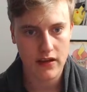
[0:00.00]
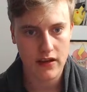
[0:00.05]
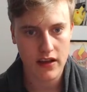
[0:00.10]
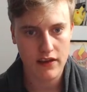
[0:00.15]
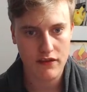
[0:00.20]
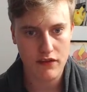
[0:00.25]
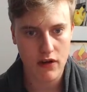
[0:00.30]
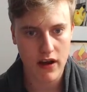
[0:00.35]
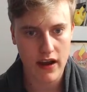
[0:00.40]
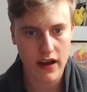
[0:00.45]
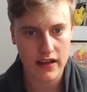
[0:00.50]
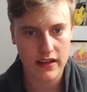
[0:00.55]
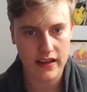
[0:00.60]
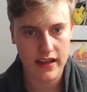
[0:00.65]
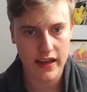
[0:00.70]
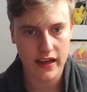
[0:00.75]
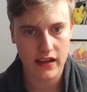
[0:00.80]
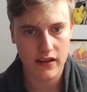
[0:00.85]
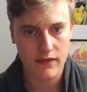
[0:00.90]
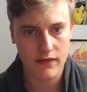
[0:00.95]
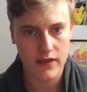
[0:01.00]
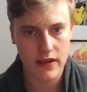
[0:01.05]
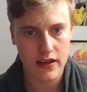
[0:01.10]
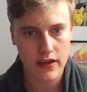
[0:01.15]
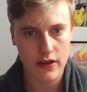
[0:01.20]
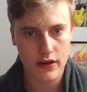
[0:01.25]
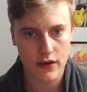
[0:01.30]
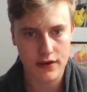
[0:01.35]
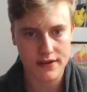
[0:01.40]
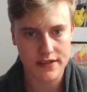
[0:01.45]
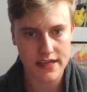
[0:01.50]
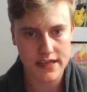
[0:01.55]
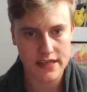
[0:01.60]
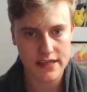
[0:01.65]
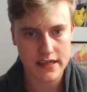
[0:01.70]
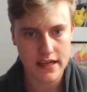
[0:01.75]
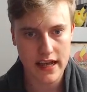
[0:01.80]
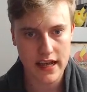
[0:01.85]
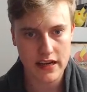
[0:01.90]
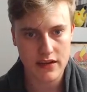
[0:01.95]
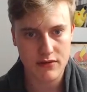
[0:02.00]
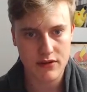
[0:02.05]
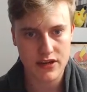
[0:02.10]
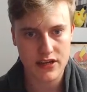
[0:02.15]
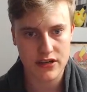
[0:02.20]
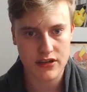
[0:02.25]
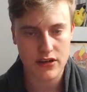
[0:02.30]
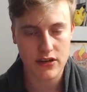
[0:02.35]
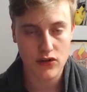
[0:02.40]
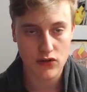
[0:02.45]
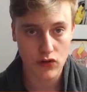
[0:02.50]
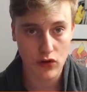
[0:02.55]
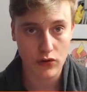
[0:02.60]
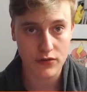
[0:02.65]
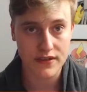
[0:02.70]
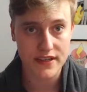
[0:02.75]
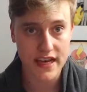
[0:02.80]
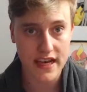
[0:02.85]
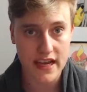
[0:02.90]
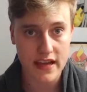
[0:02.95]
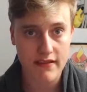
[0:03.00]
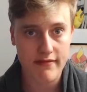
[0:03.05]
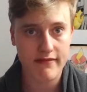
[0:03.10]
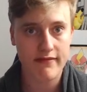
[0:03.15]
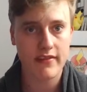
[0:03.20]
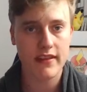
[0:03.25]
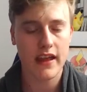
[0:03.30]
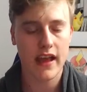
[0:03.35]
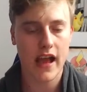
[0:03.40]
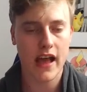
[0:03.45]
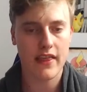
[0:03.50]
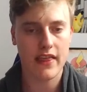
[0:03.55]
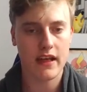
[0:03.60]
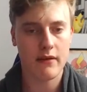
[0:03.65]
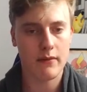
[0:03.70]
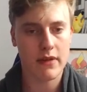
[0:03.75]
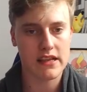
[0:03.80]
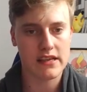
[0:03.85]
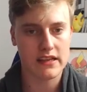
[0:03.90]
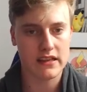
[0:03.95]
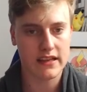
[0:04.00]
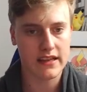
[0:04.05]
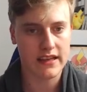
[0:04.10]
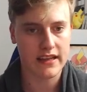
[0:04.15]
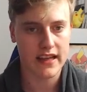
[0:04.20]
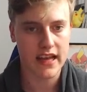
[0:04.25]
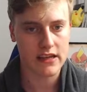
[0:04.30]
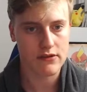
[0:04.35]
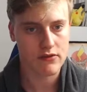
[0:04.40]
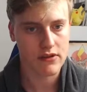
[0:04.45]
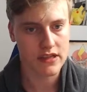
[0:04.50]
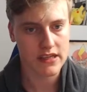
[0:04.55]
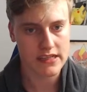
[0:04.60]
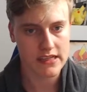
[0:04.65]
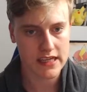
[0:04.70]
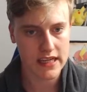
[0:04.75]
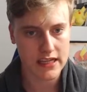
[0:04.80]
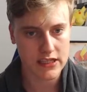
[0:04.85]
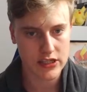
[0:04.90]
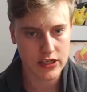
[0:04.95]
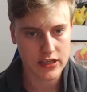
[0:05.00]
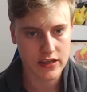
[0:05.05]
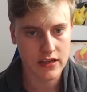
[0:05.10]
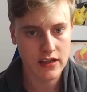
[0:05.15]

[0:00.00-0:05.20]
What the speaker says: If you right click, you got deselect, which is Control D, and that basically gets rid of the selection.